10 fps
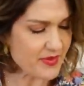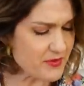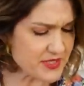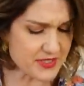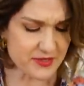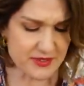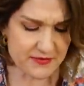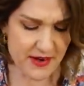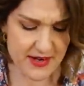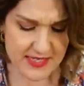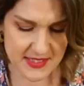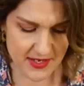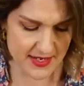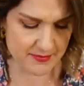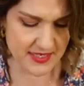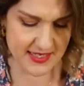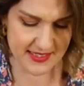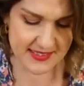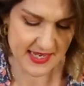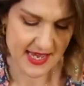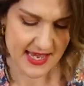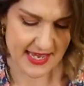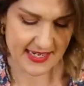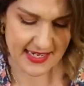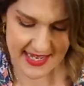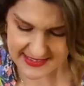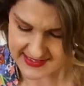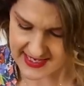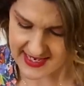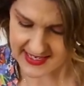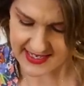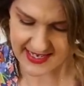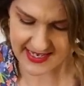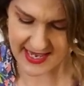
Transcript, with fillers: which I thought was very timeless and classic.